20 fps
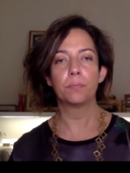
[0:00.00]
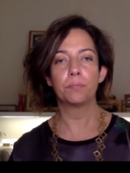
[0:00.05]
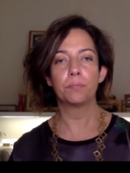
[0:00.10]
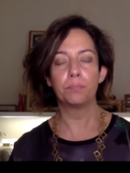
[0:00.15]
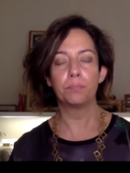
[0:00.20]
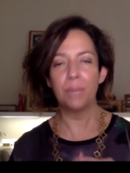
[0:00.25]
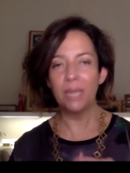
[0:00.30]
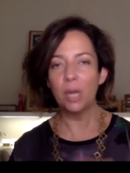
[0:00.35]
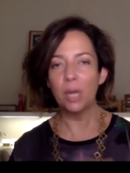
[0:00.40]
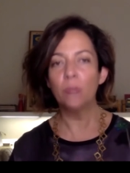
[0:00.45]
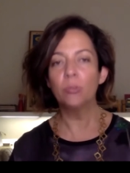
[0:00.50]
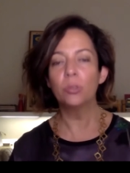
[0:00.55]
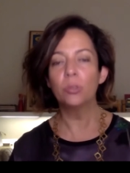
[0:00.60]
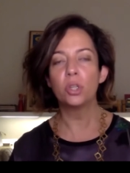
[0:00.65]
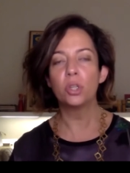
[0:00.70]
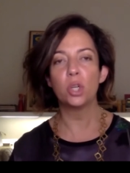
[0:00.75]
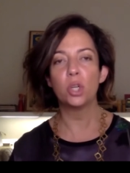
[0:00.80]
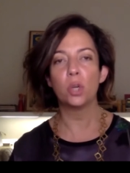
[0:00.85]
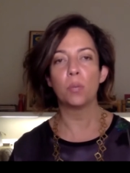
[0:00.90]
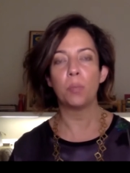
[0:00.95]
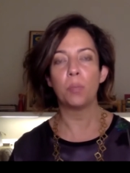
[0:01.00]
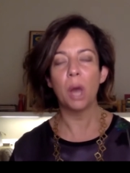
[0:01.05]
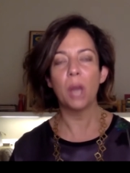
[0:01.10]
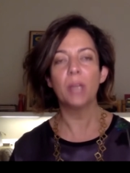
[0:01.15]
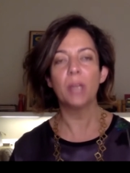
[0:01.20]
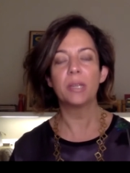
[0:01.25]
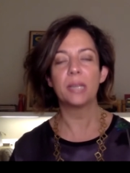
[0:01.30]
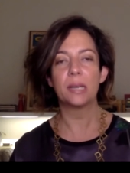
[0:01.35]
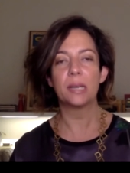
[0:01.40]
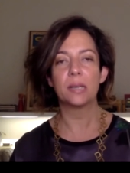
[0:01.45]
beyond the
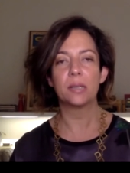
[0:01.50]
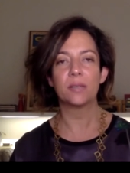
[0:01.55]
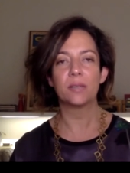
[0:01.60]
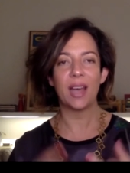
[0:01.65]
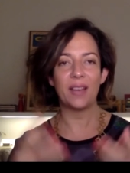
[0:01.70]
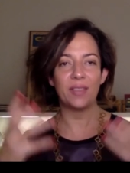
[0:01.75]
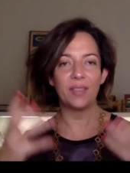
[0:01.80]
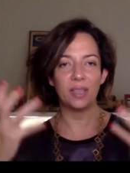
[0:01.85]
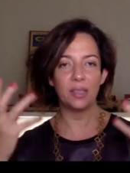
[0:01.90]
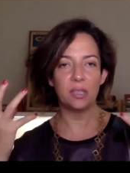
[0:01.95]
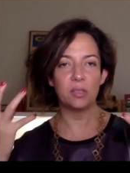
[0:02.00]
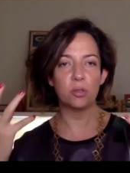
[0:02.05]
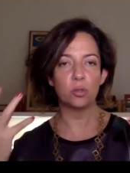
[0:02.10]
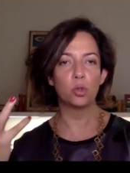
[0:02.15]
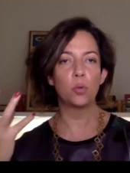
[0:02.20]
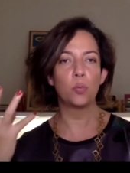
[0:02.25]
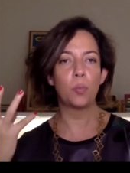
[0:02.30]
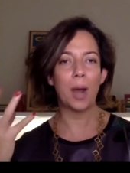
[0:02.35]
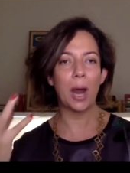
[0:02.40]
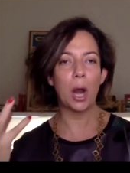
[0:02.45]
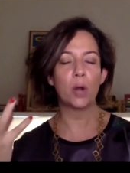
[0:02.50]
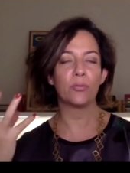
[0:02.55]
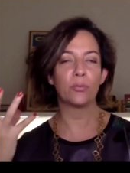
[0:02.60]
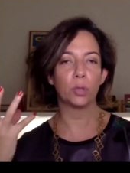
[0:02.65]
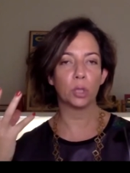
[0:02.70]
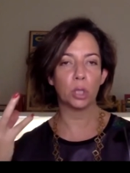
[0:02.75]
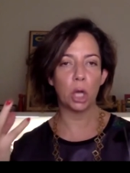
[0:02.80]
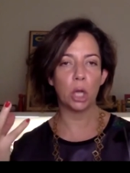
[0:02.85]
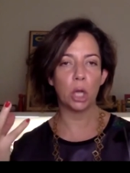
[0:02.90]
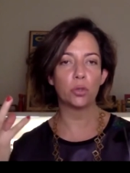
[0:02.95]
geopolitics of having these two
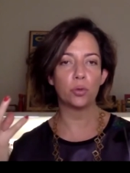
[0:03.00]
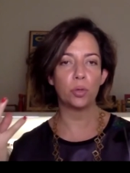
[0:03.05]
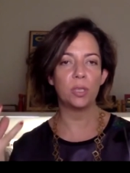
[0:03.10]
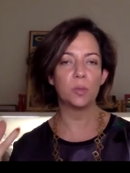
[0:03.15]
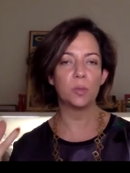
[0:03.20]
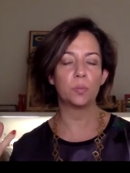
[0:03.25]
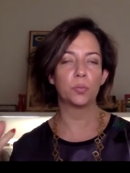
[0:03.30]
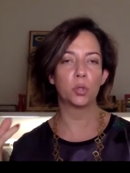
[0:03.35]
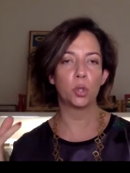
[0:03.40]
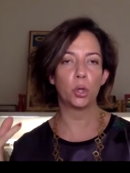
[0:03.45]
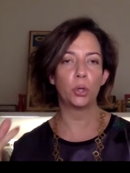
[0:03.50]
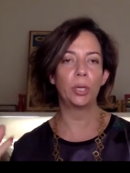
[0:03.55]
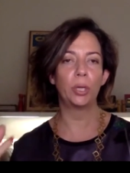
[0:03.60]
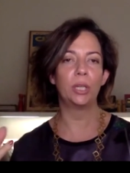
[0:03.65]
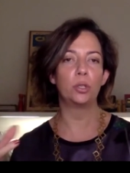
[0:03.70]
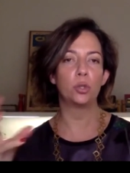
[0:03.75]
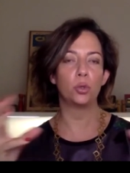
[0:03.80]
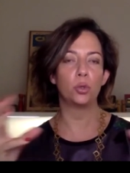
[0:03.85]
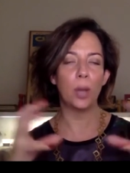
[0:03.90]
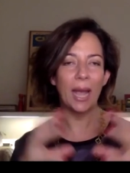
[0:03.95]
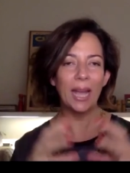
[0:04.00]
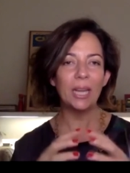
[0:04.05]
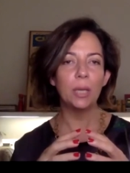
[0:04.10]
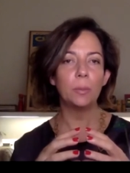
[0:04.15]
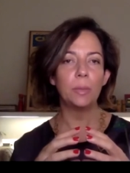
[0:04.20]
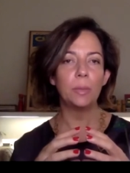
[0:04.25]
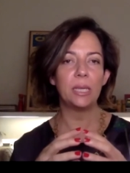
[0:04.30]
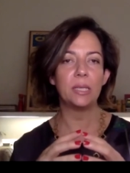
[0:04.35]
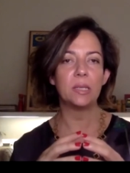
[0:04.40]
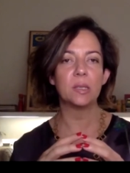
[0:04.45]
powerful countries turn into
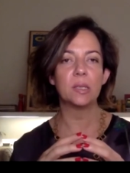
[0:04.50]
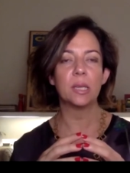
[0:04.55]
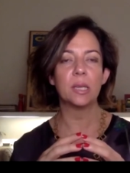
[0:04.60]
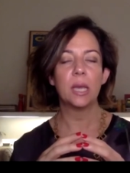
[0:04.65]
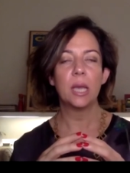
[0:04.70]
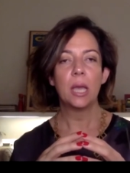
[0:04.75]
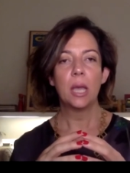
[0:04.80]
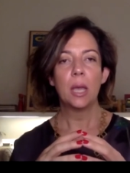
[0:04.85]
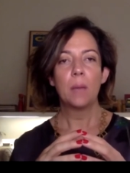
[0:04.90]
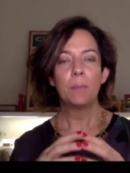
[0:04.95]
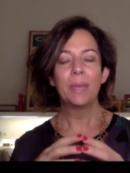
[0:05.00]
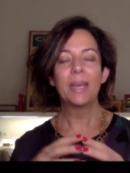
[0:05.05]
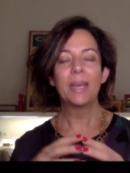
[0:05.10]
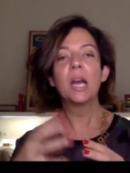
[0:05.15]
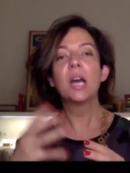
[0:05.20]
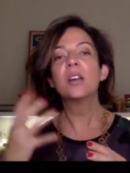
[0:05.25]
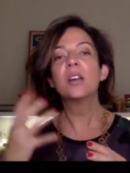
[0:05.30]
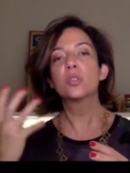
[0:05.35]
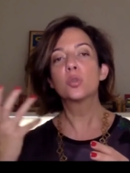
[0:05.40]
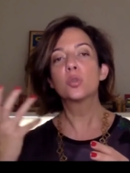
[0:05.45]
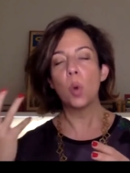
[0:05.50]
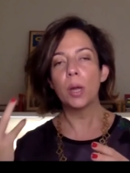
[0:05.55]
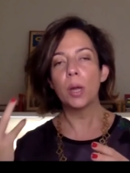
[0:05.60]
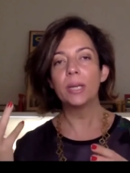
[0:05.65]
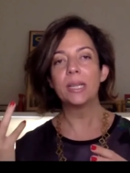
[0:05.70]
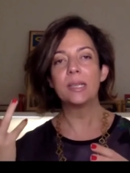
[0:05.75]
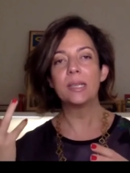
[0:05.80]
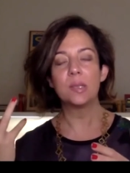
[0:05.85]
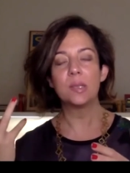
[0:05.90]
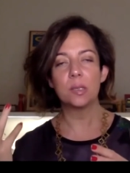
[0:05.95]
enemies, because
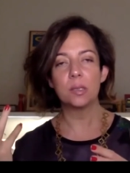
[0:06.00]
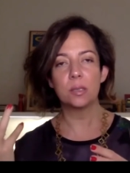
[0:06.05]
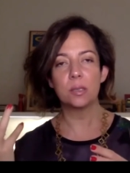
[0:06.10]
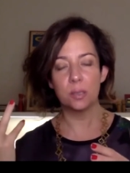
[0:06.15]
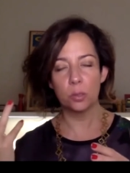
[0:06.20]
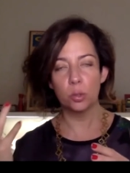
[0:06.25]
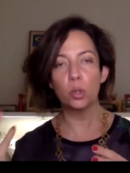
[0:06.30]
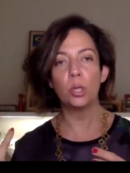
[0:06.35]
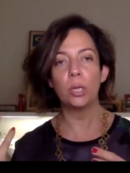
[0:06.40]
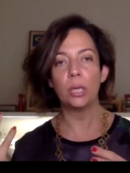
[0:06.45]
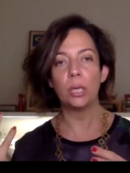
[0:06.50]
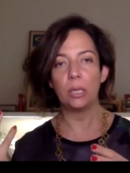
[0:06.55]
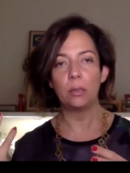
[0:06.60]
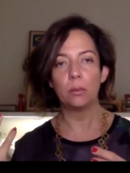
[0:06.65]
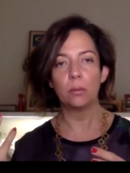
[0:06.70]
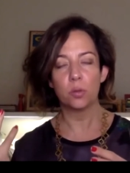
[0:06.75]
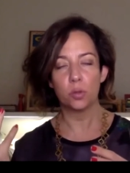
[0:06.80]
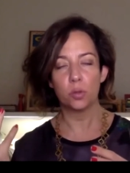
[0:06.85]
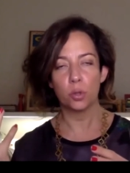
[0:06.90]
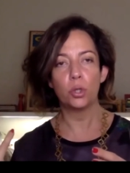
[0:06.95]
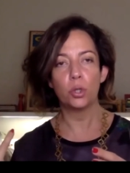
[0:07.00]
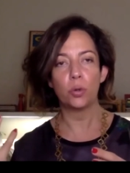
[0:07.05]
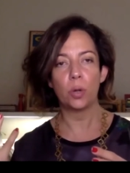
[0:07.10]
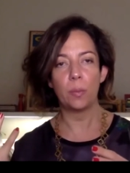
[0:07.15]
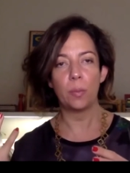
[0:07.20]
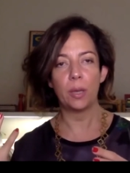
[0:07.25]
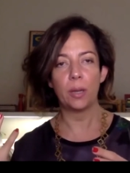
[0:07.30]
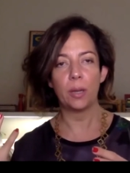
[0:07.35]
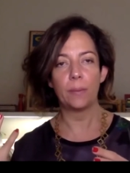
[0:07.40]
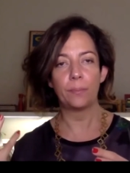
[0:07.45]
one is Sunni, Saudi
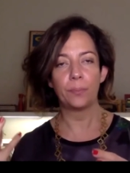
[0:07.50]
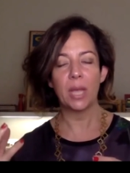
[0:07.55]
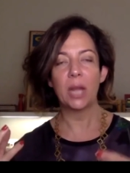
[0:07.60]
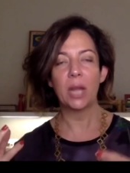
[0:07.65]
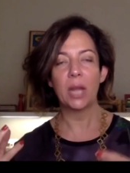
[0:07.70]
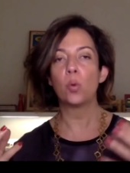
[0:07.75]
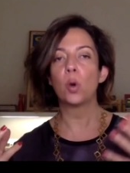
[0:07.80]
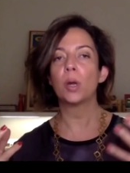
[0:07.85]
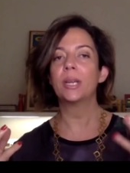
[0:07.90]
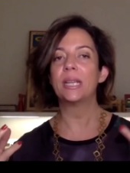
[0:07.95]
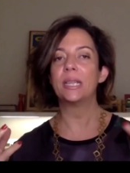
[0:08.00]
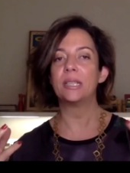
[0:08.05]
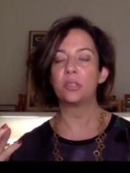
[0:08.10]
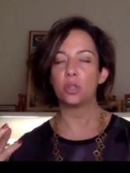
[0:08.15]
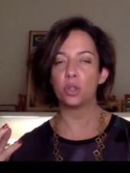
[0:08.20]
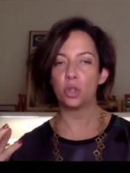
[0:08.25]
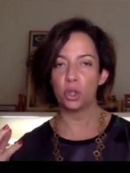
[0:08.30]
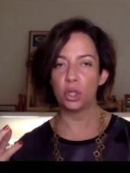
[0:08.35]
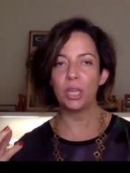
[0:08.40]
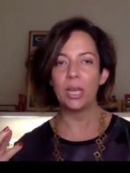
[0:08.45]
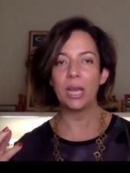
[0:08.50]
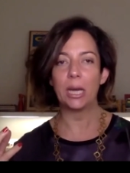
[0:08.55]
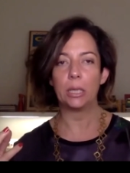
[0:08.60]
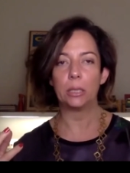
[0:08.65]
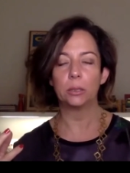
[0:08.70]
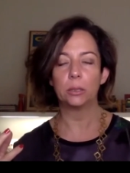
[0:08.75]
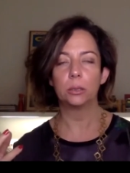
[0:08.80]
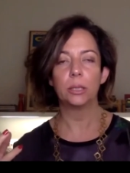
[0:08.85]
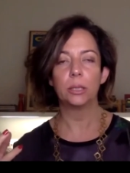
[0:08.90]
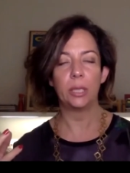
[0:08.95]
Arabia, and one is Shia,
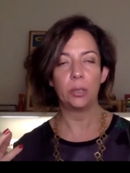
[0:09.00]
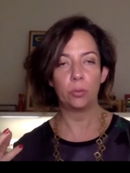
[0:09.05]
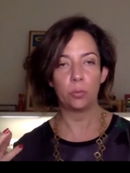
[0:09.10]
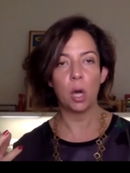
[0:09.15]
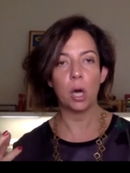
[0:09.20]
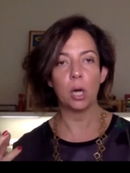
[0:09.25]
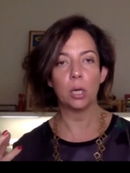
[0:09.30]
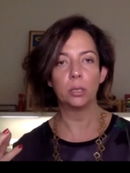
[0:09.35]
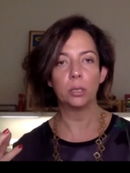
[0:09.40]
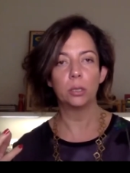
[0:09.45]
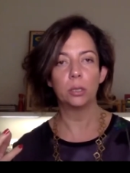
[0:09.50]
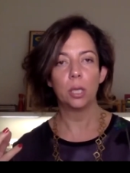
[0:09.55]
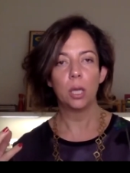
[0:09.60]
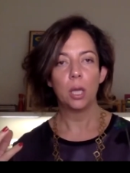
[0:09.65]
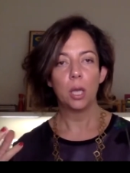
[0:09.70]
Iran,